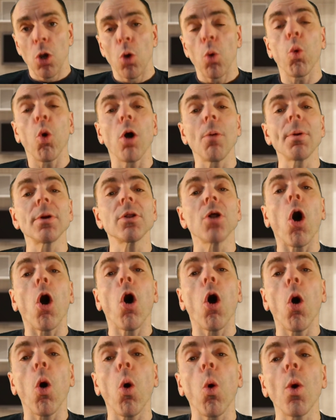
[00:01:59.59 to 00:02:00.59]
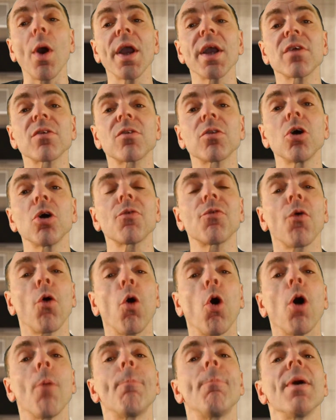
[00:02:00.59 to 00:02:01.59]
Women always look
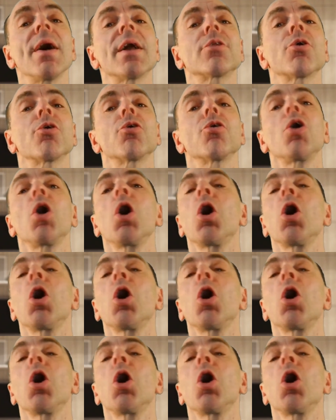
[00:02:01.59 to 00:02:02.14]
for a better